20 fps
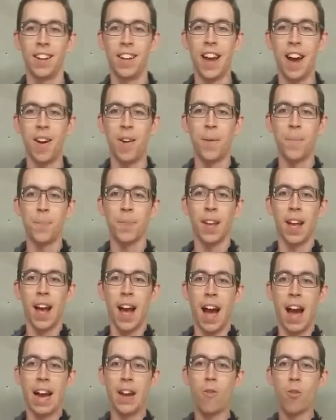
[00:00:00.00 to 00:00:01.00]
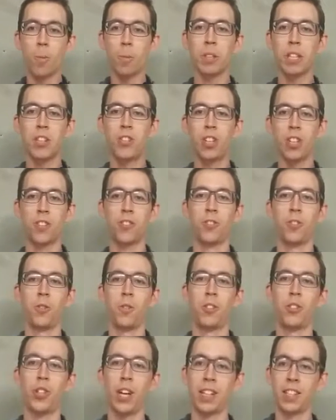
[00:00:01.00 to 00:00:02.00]
Now, I normally just
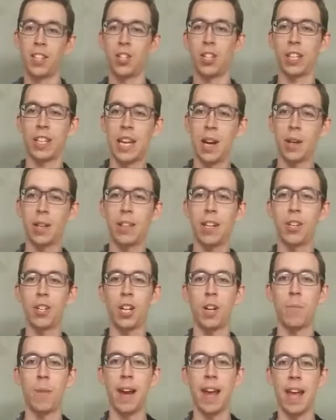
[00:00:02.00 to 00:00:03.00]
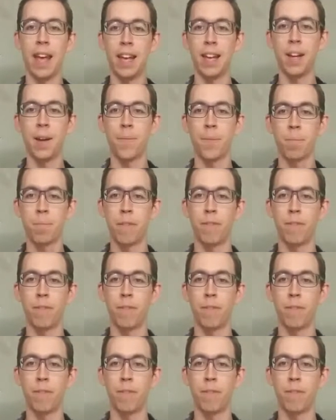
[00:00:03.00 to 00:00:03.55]
do the check digit calculation in my head,